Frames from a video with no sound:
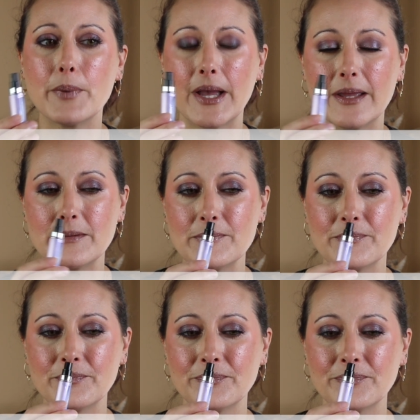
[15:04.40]
but
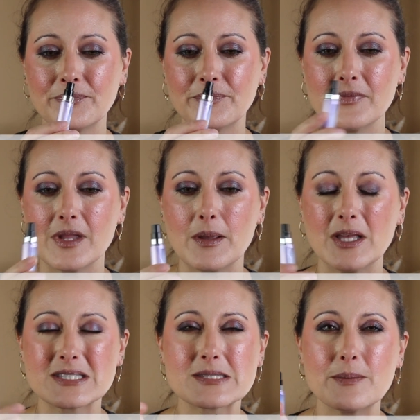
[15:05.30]

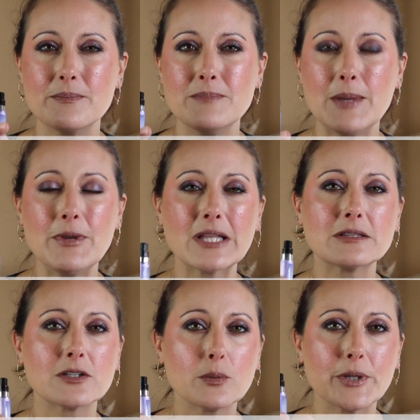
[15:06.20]
it's maybe a
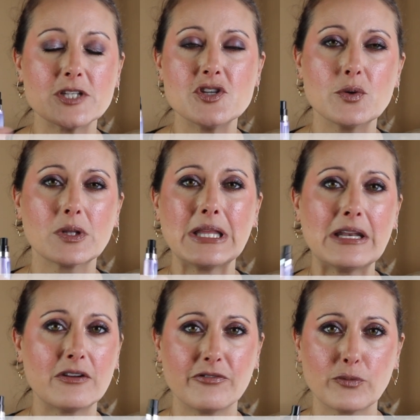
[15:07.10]
little bit too
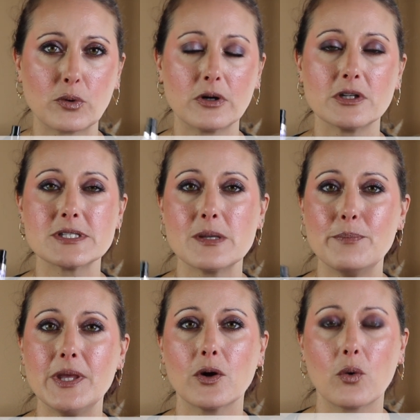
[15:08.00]
clean and floral to
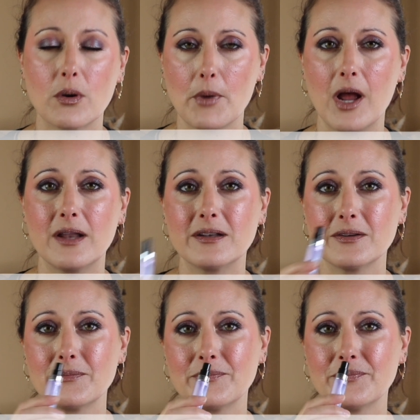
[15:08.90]
be a gourmand.
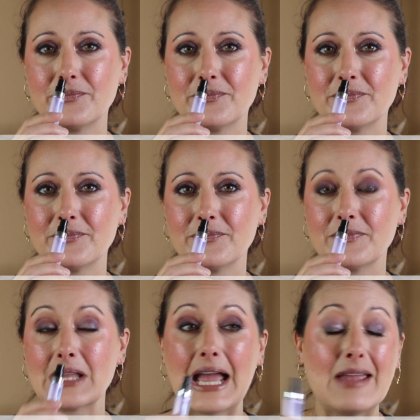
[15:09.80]

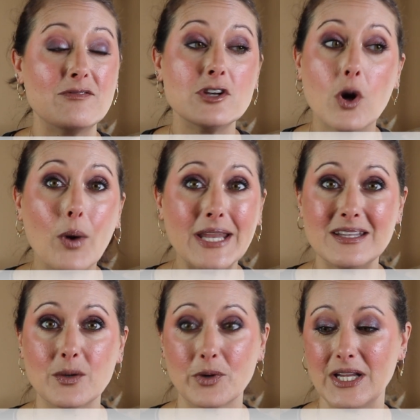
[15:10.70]
I have no
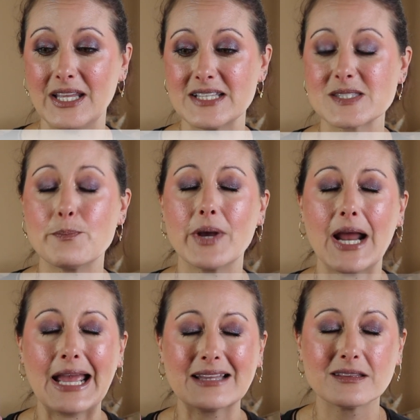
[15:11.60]
idea what it is, but
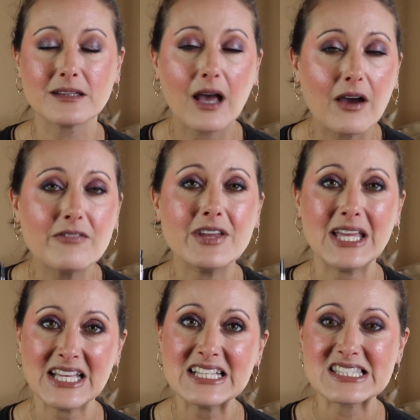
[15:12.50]
I love
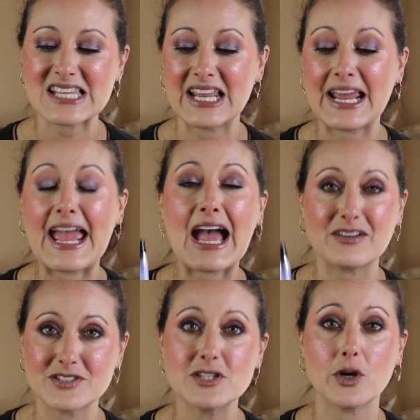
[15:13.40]
it and I
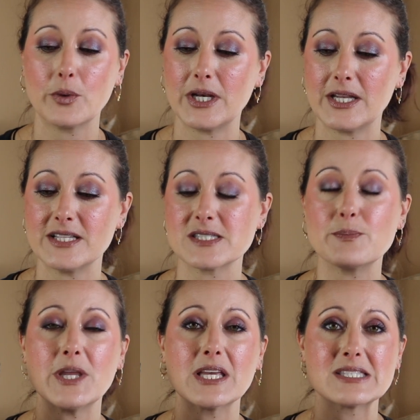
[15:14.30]
have to know what it is
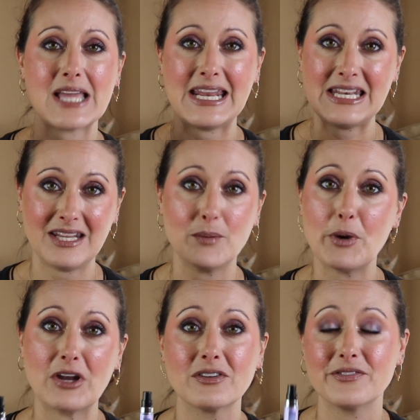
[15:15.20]
because I need a
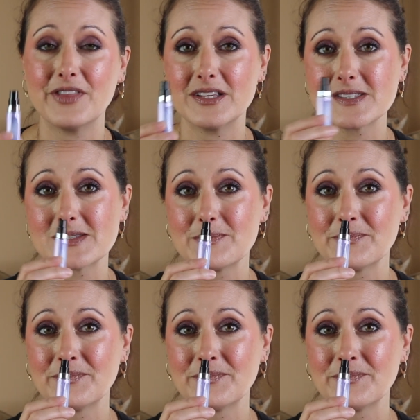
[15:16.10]
bottle of this.